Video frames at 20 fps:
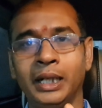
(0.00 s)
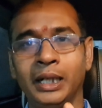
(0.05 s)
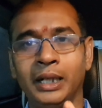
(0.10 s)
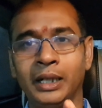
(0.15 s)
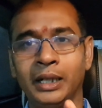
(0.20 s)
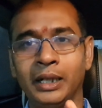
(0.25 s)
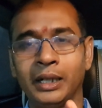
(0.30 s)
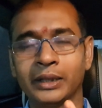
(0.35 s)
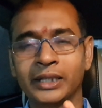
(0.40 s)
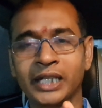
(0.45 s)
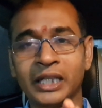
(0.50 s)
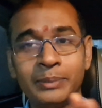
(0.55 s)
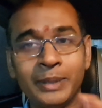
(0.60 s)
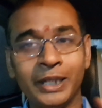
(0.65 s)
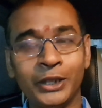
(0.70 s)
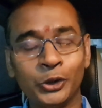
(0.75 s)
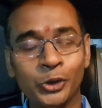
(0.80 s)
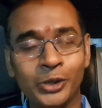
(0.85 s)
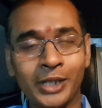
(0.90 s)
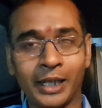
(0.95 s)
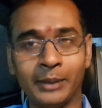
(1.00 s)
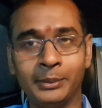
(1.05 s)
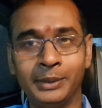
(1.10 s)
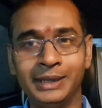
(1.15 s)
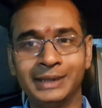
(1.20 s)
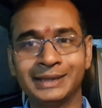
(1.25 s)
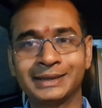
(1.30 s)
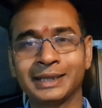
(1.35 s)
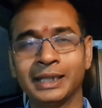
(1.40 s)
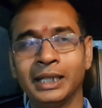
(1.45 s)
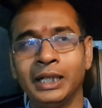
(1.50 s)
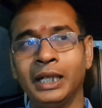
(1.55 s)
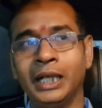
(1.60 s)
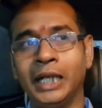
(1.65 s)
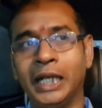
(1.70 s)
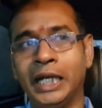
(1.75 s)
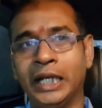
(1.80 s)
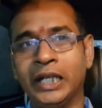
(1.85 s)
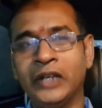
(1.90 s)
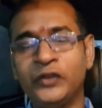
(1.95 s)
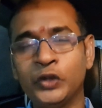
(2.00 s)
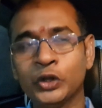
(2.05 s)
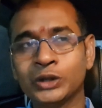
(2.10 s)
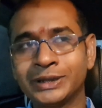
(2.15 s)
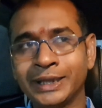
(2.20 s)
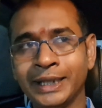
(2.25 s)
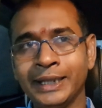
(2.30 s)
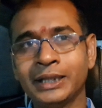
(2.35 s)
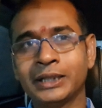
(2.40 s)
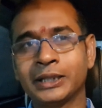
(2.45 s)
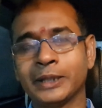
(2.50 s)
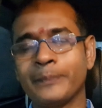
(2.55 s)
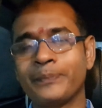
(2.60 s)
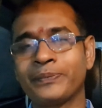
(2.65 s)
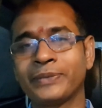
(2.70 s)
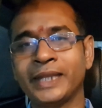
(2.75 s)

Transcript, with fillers: uh, get me into troubles if you think